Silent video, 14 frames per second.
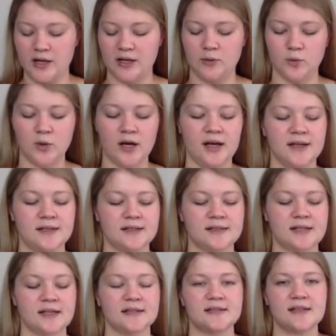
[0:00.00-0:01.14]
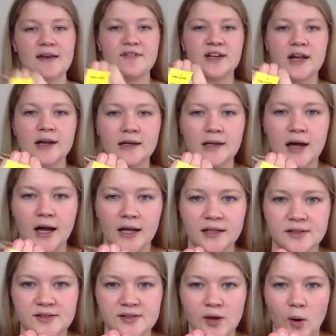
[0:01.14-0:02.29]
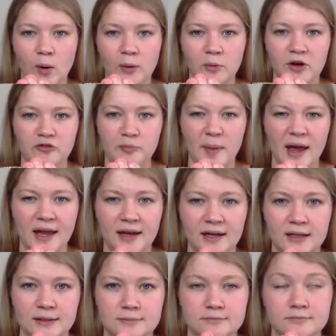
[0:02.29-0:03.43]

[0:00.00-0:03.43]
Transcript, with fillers: It was $7.99, so it would have been